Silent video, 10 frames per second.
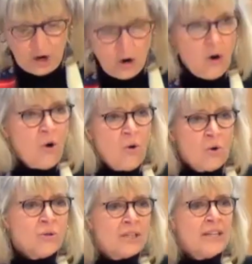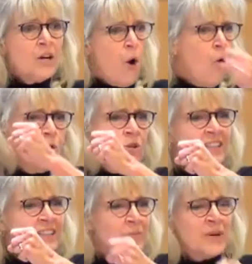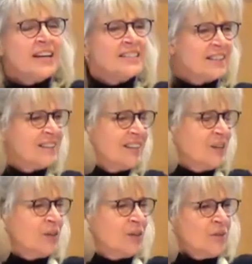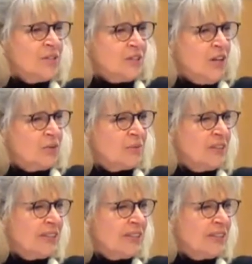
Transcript: Holy, holy, we had to what do you call it when you